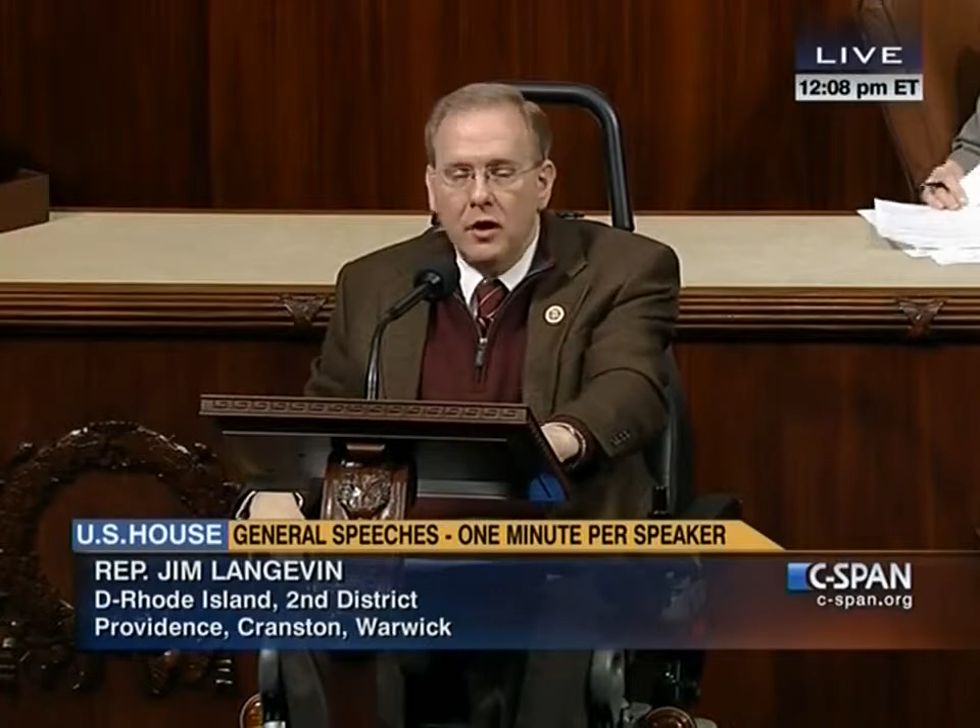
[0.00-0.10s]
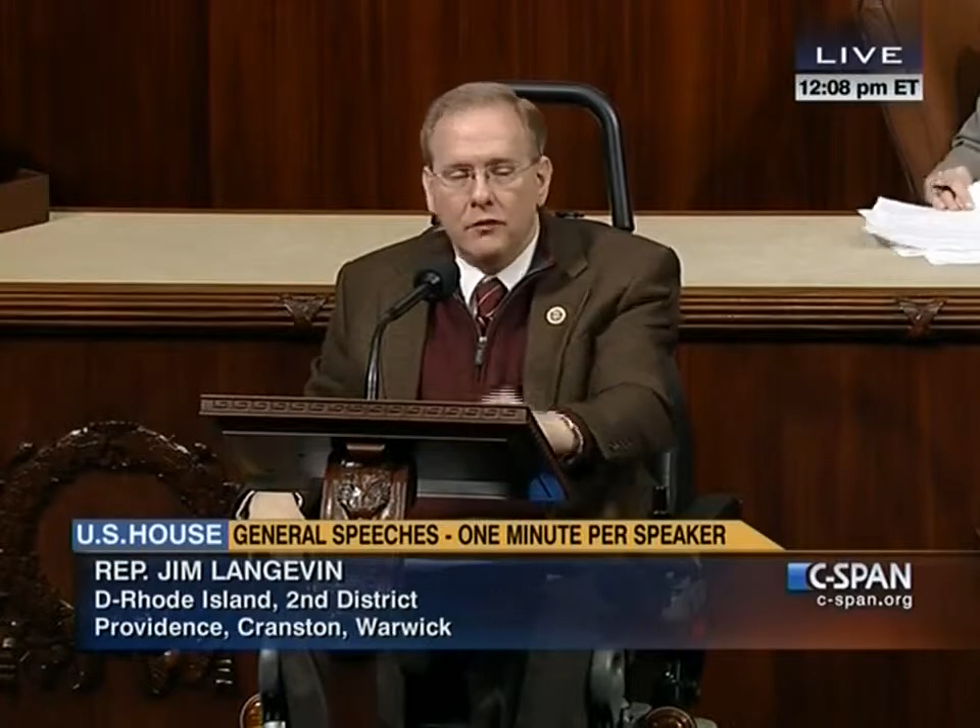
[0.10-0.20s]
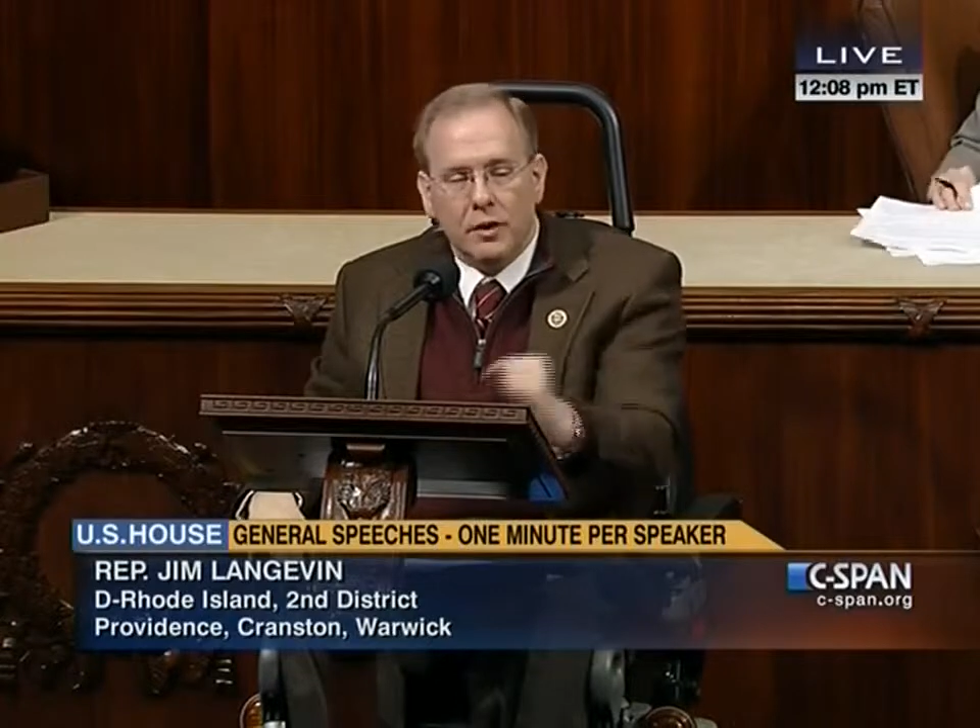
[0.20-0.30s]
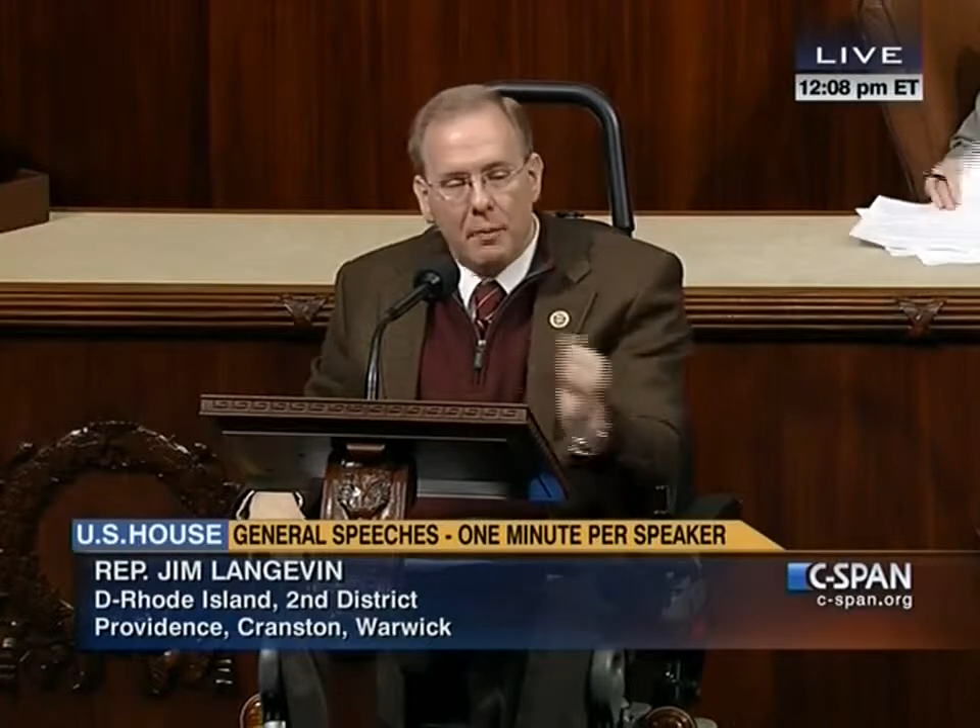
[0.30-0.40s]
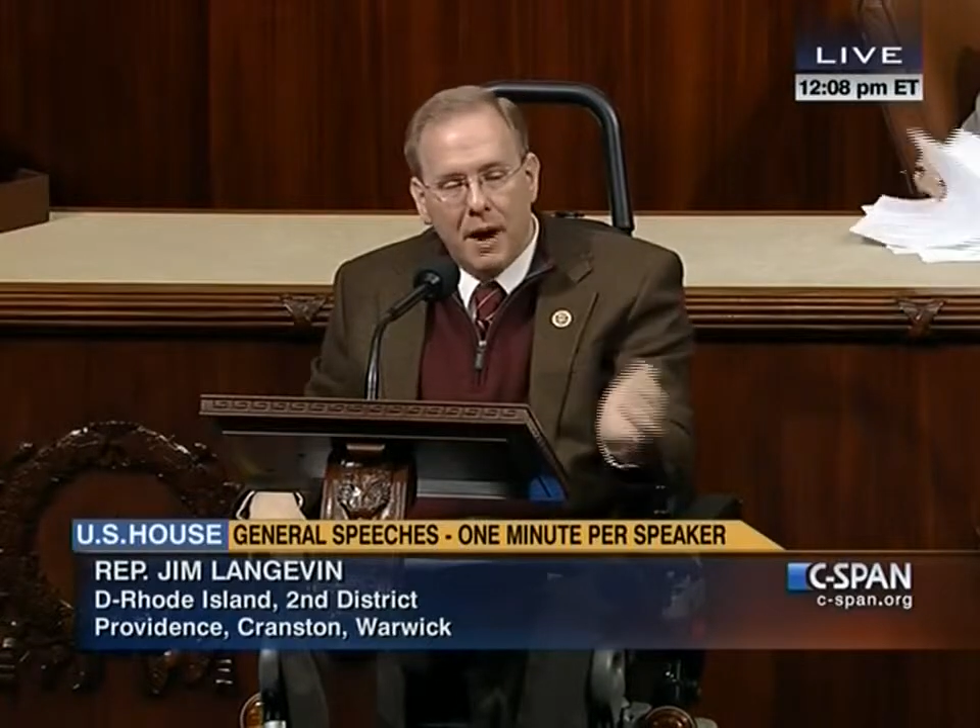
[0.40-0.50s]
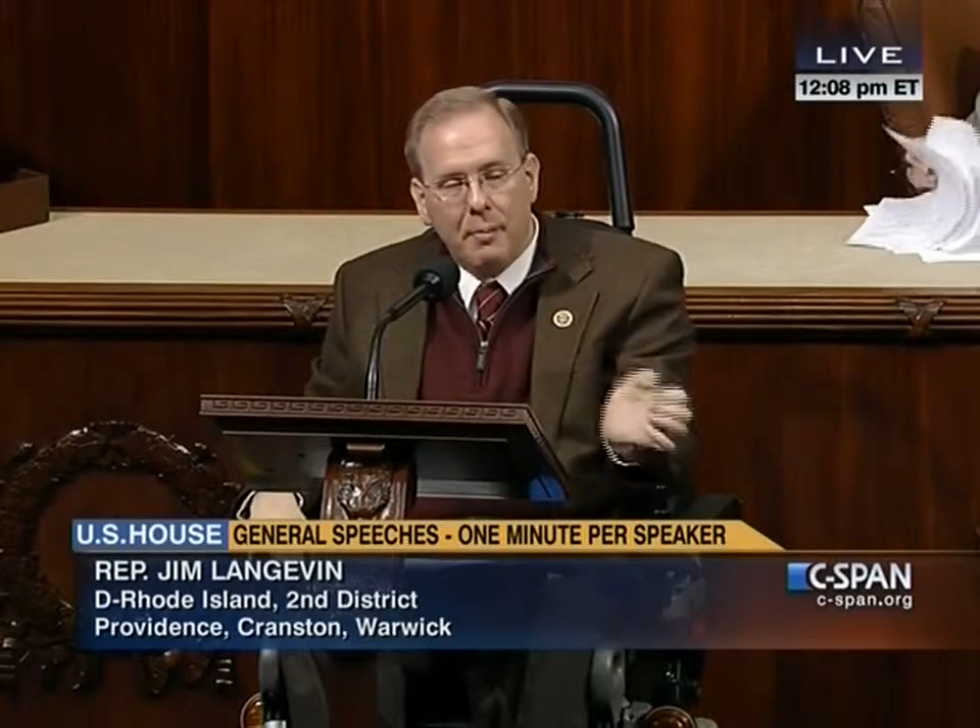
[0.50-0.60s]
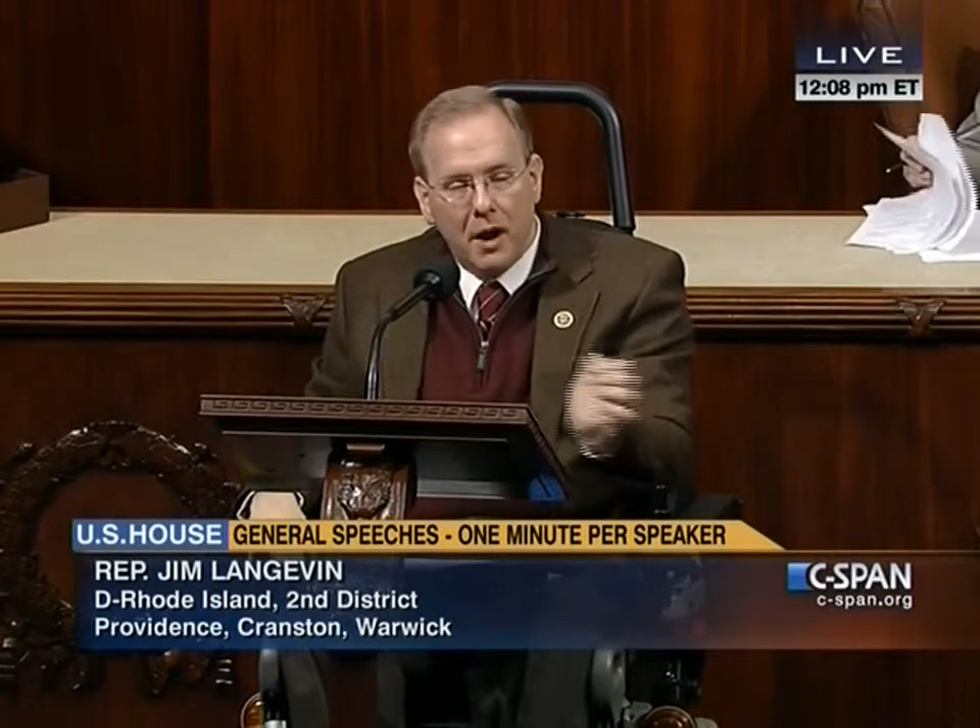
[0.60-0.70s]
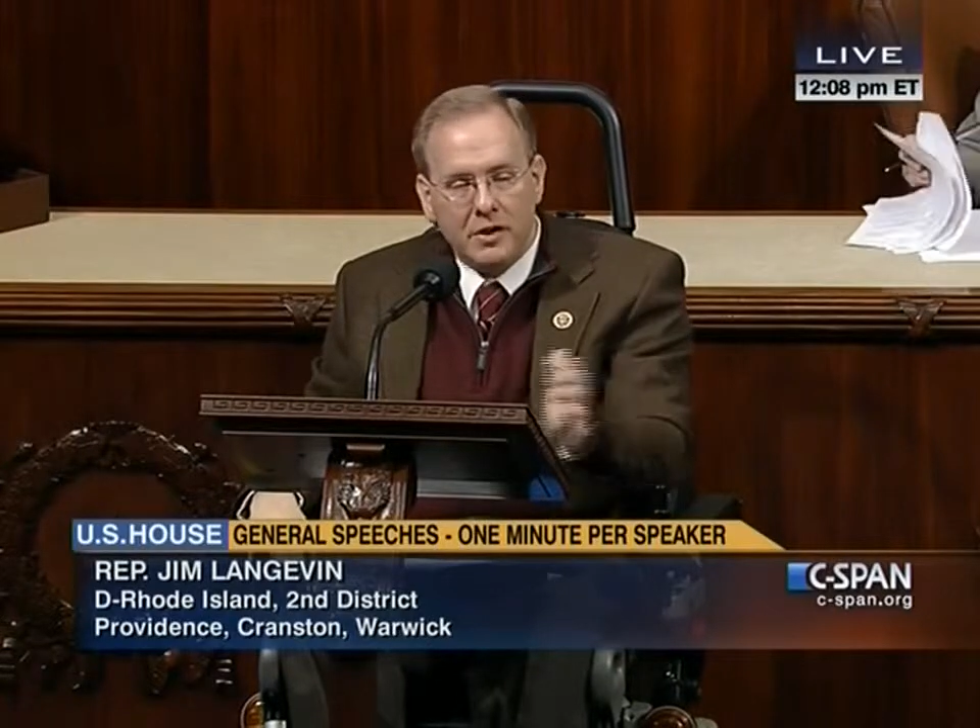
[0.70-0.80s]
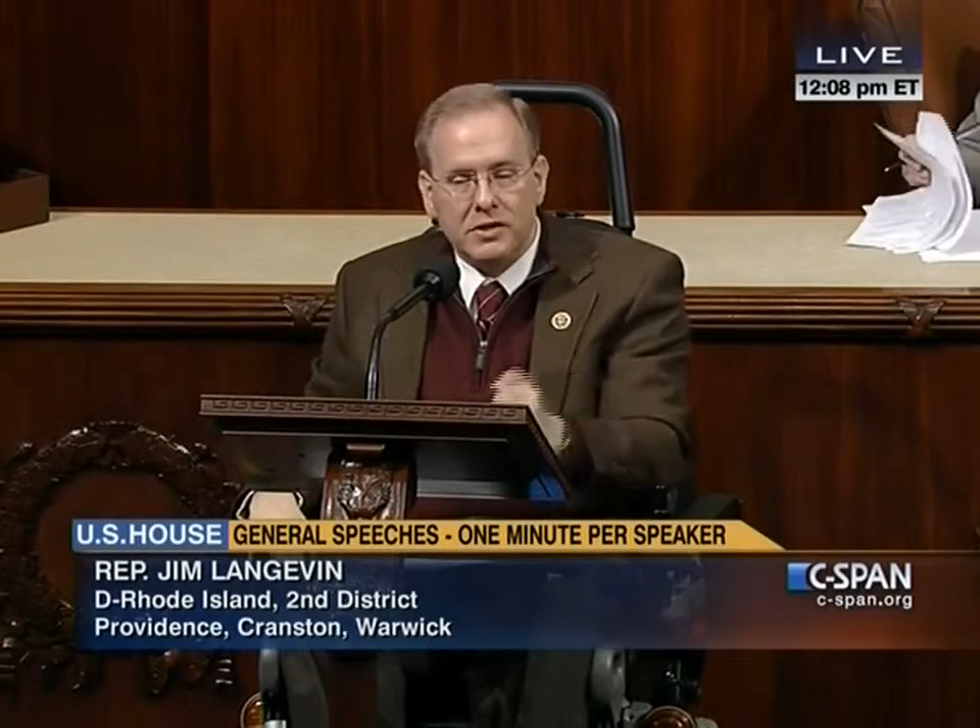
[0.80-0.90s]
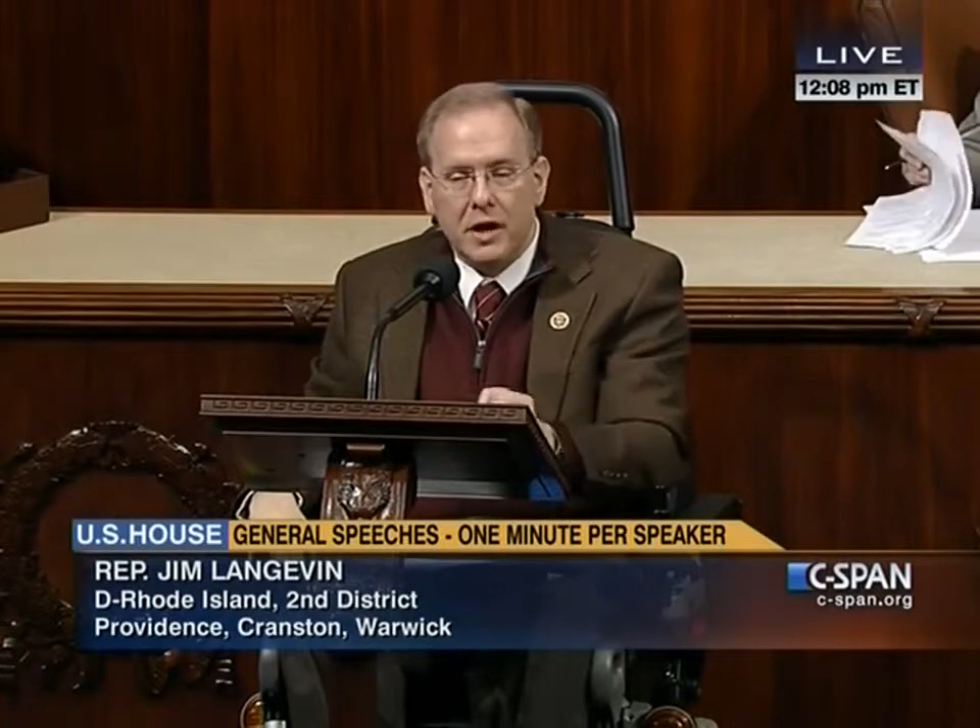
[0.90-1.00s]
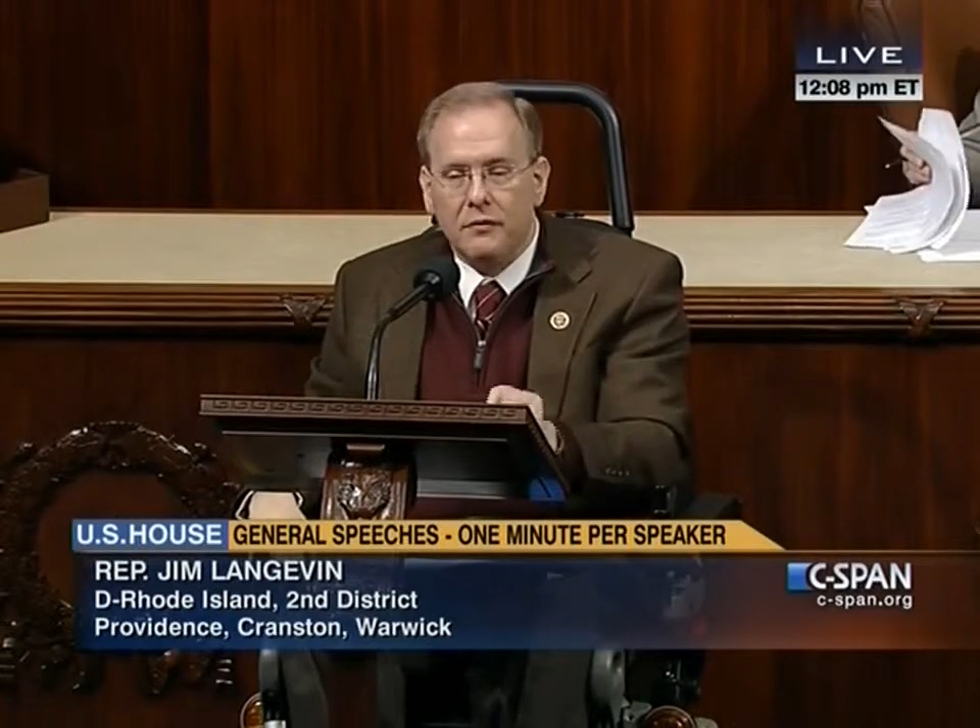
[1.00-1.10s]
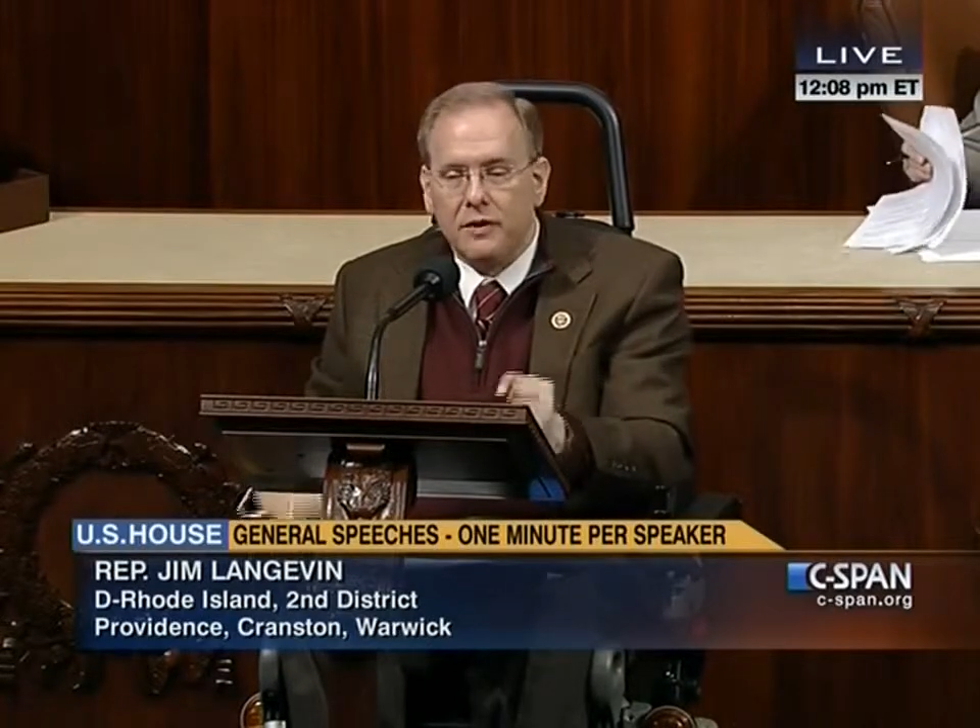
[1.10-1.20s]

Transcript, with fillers: for the bipartisan